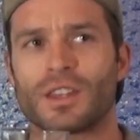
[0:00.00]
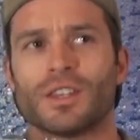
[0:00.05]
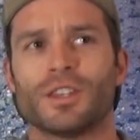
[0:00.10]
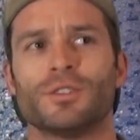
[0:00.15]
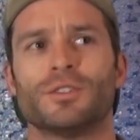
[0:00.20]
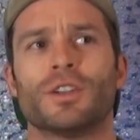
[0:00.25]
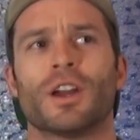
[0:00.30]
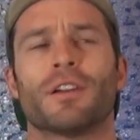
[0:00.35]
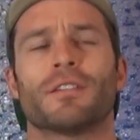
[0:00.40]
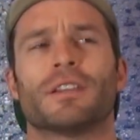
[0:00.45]

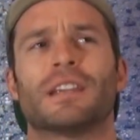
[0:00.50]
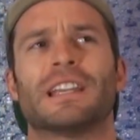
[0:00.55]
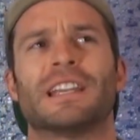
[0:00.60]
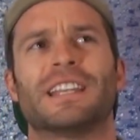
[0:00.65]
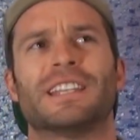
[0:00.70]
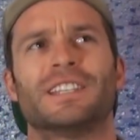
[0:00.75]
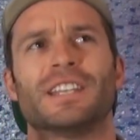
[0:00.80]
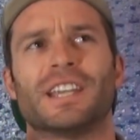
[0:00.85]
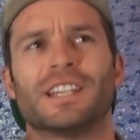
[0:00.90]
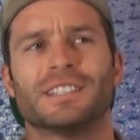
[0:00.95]

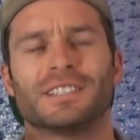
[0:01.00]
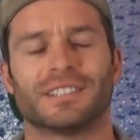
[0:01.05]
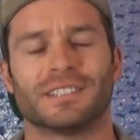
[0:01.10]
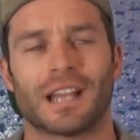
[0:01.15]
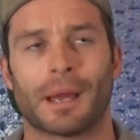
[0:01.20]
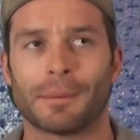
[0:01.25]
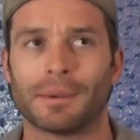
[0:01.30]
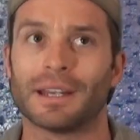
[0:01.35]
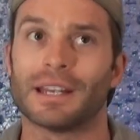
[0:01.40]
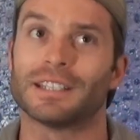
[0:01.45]
It
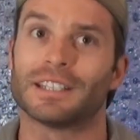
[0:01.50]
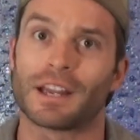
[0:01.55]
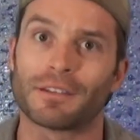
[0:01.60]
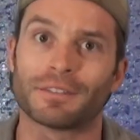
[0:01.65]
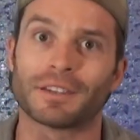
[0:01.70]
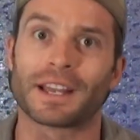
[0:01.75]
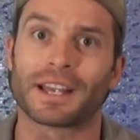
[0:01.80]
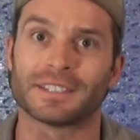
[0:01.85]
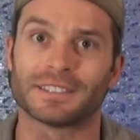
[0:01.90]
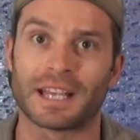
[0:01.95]

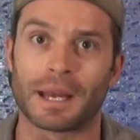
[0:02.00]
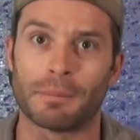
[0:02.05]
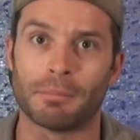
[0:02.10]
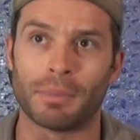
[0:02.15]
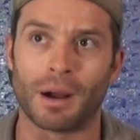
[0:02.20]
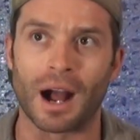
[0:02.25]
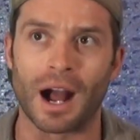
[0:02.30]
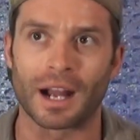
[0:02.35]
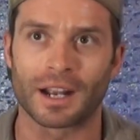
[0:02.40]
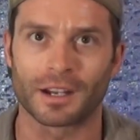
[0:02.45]
definitely has that
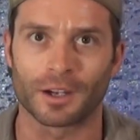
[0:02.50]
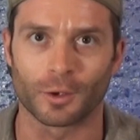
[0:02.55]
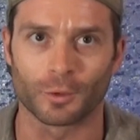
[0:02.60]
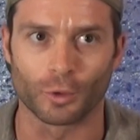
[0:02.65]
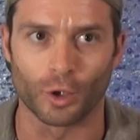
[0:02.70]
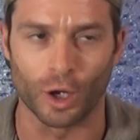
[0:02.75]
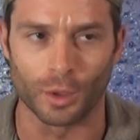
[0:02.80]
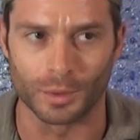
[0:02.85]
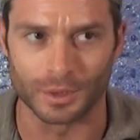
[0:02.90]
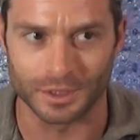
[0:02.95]
Bock
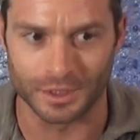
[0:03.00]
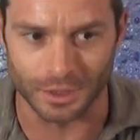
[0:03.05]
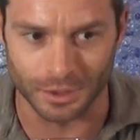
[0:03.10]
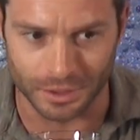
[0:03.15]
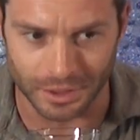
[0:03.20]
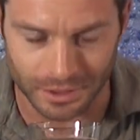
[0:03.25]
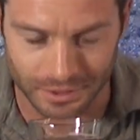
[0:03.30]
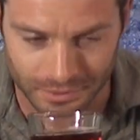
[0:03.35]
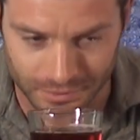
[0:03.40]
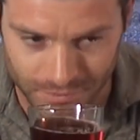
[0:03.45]
aroma
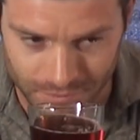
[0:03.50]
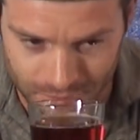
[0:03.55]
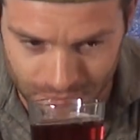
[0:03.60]
to it,